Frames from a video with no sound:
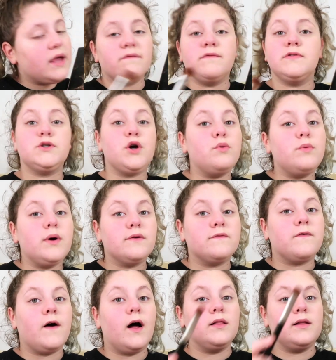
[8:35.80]
If you don't
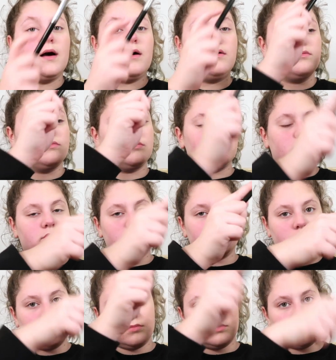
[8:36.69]
want fallout,
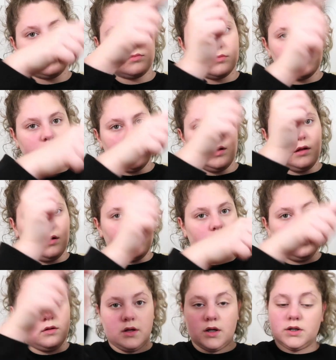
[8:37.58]

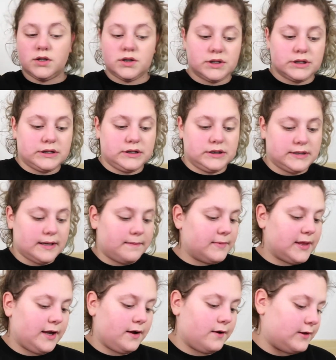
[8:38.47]
just
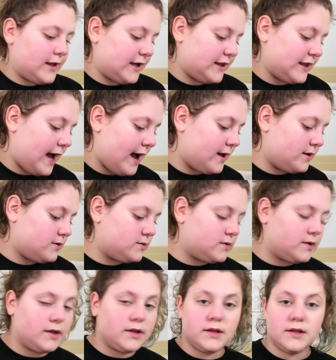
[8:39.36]
simply go like that.
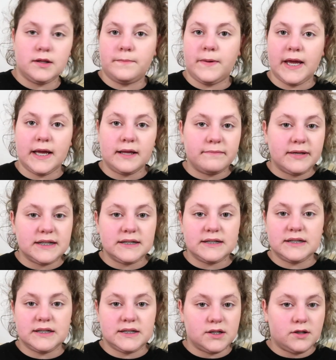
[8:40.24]
The
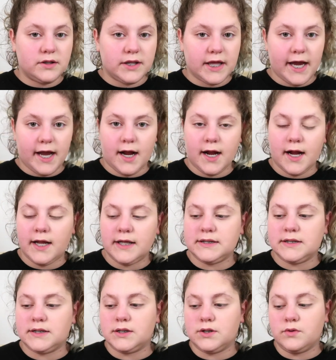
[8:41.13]
pigment's still there,
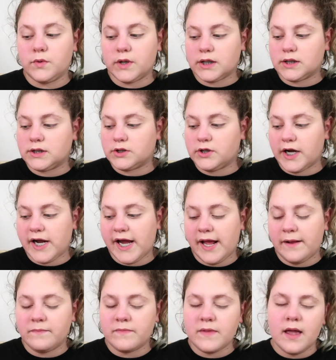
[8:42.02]
it still works
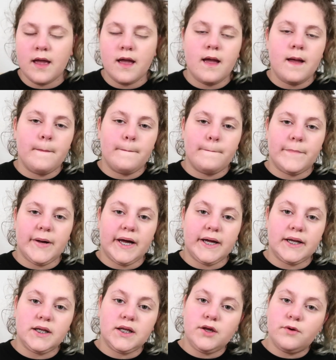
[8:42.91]
great,
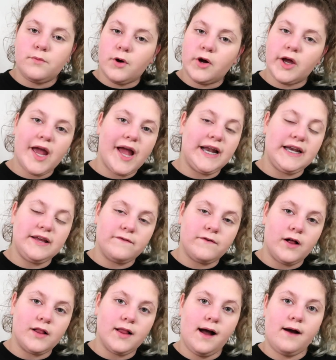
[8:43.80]
but you won't get any
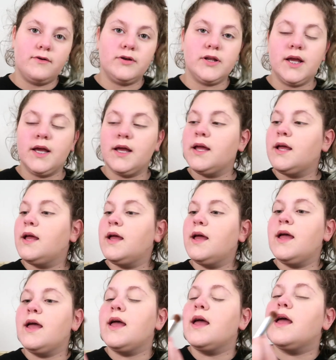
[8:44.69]
fallout.
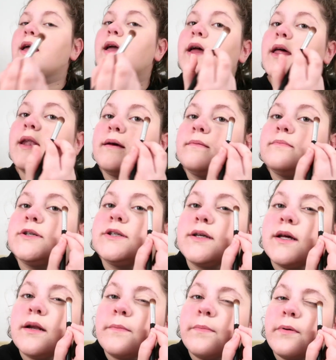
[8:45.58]
And I'm
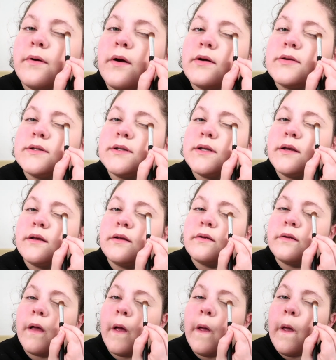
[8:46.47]
just gonna press
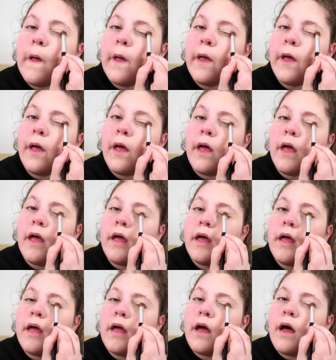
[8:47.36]
this
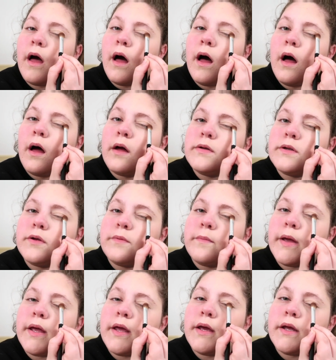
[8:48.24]

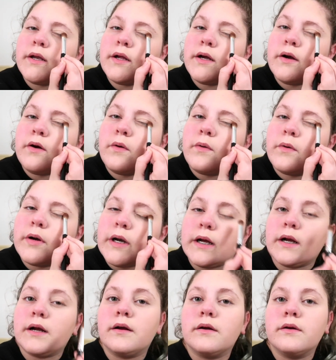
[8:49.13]
onto my inner
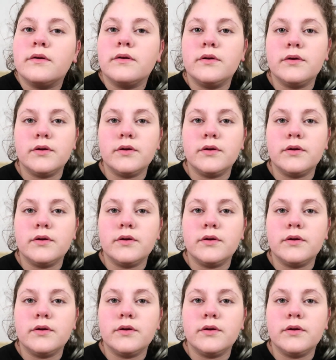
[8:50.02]
corner.